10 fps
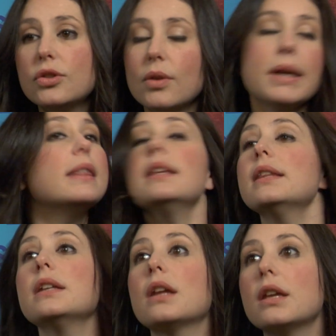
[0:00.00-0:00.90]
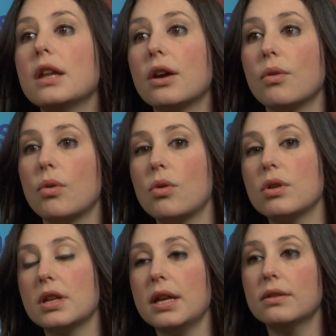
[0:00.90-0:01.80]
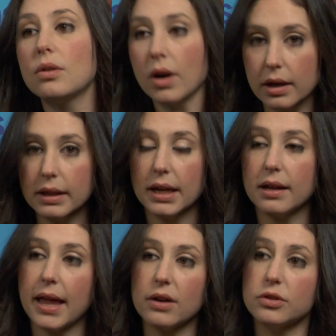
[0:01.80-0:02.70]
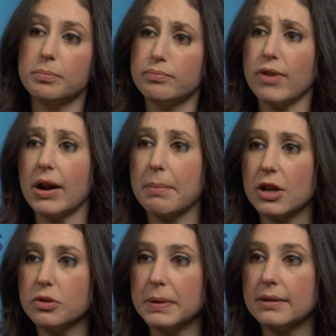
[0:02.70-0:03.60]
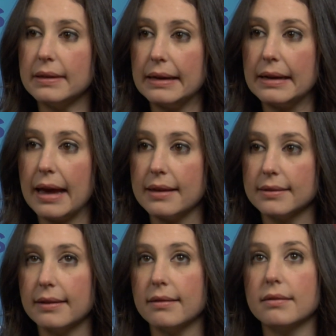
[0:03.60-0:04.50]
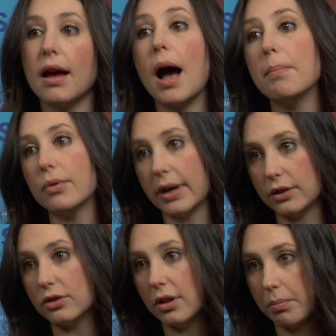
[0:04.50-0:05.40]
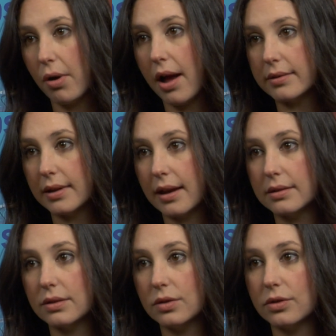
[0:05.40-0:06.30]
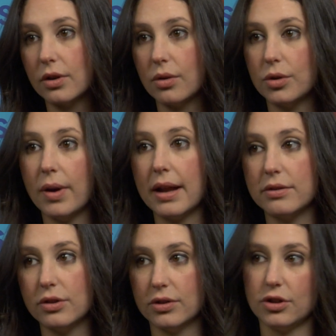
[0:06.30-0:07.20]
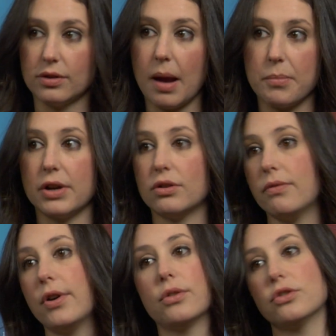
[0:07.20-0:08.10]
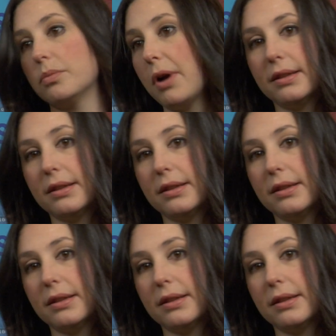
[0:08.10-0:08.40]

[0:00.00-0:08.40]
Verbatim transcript: So I think that, you know, historically collateral's very much been seen as an operational process. So you had just operational folks just